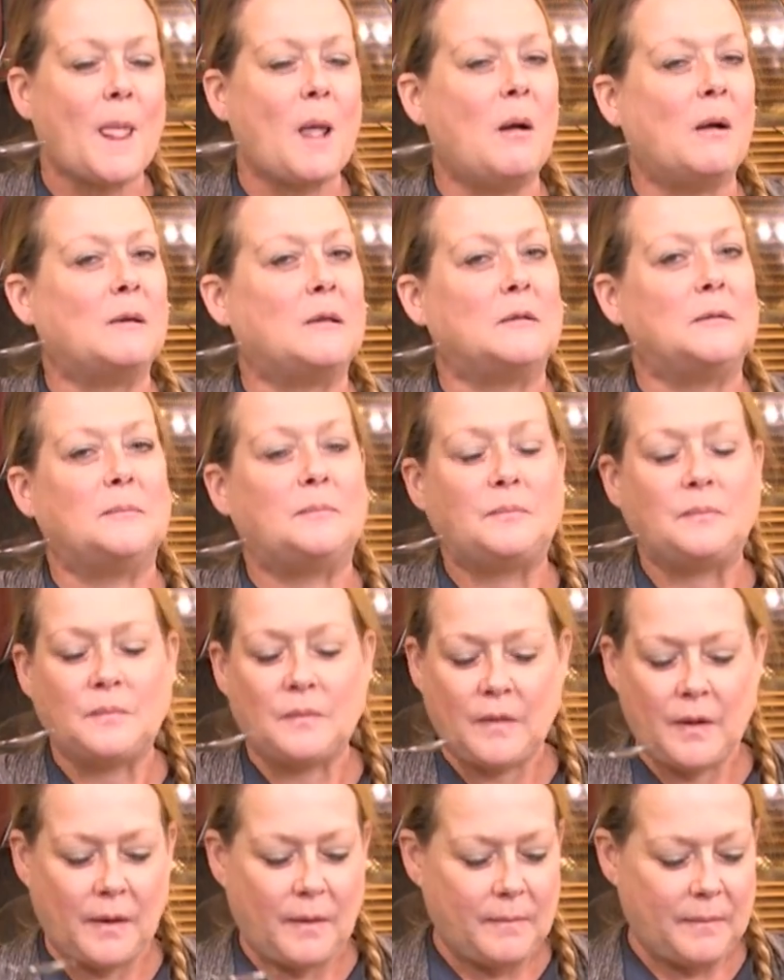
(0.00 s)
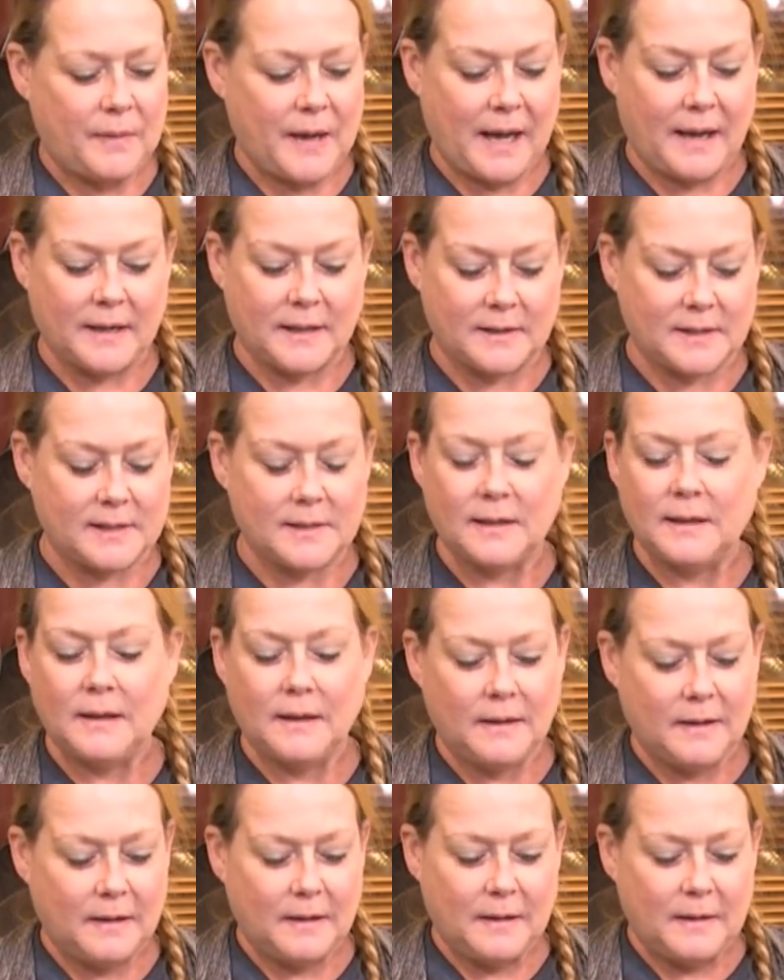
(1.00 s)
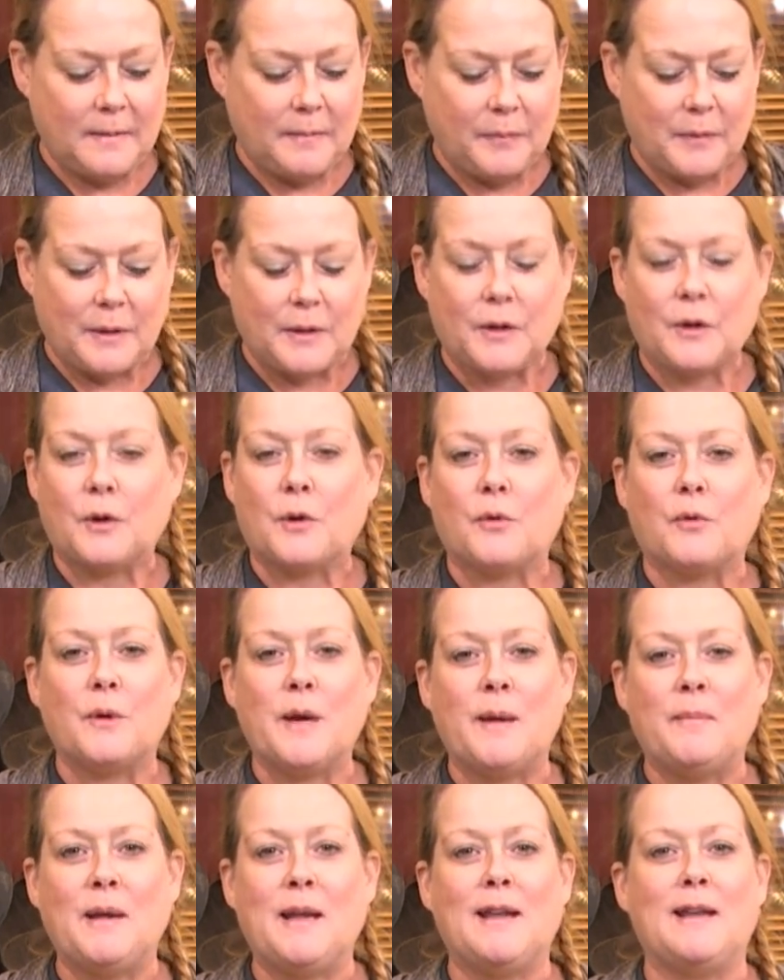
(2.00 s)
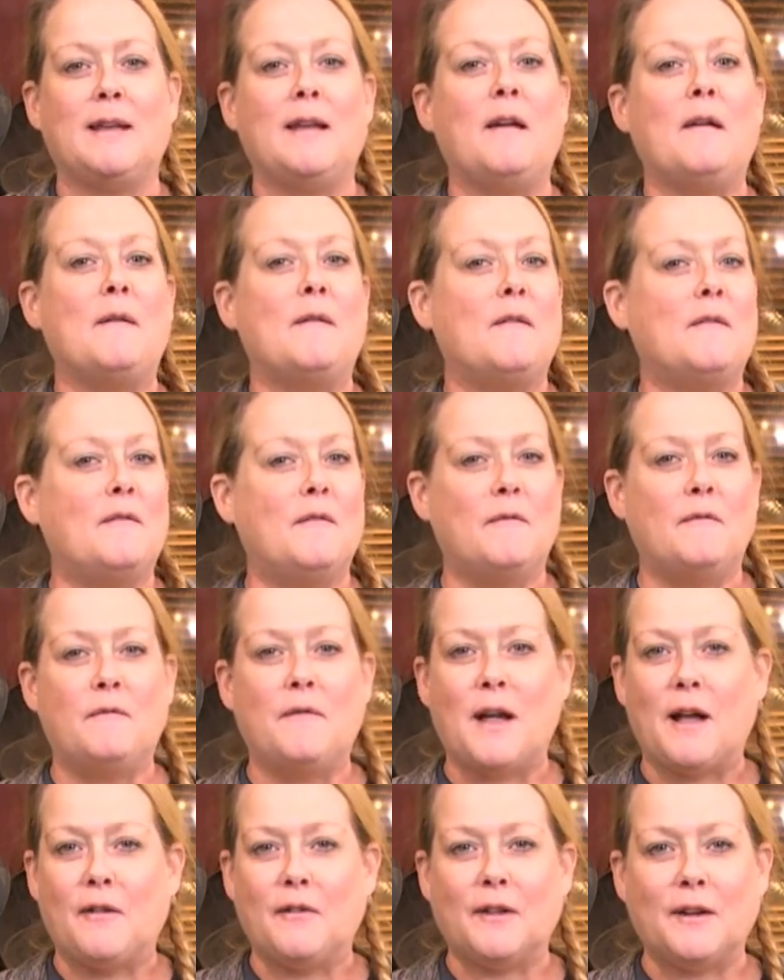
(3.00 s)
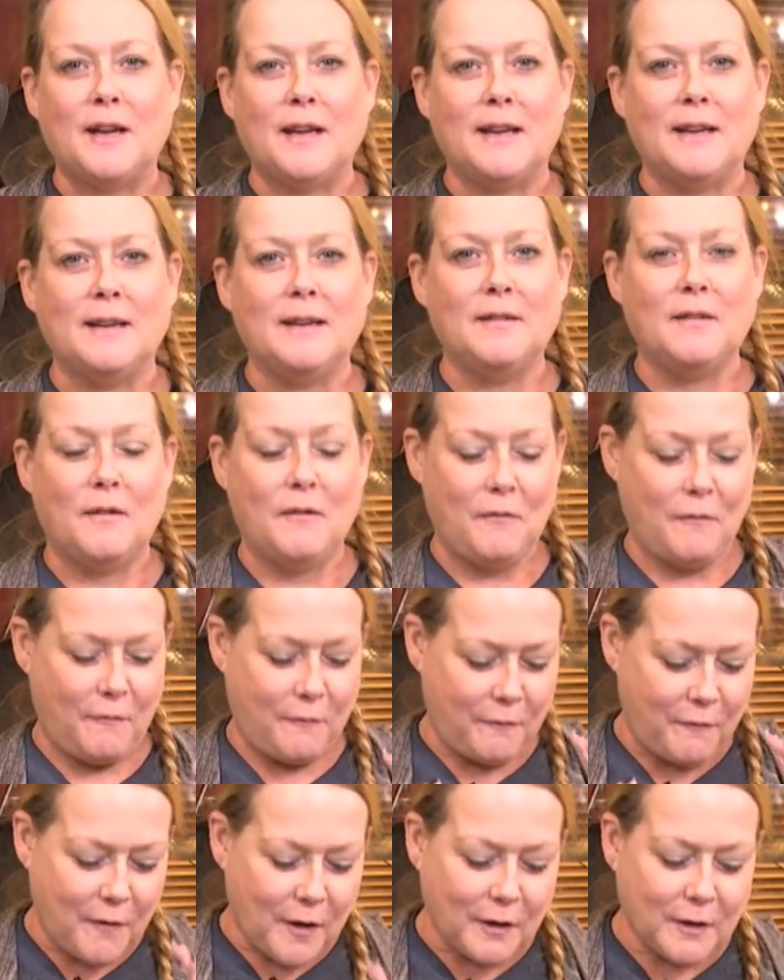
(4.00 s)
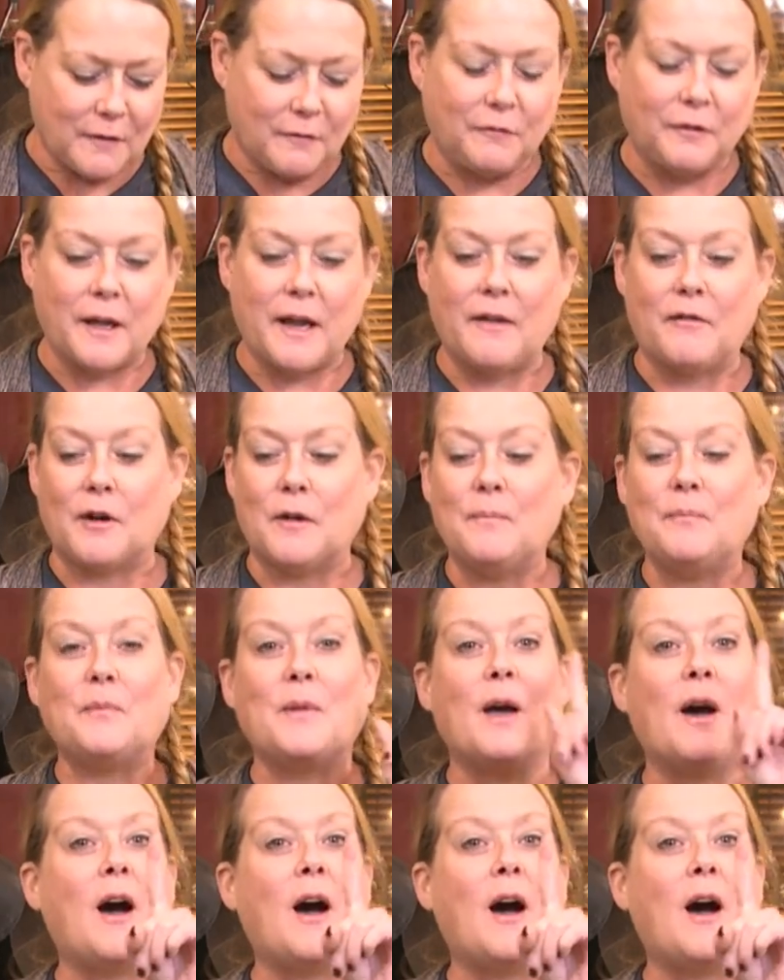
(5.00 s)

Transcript: Oh, that is creamy, velvety, full of flavor.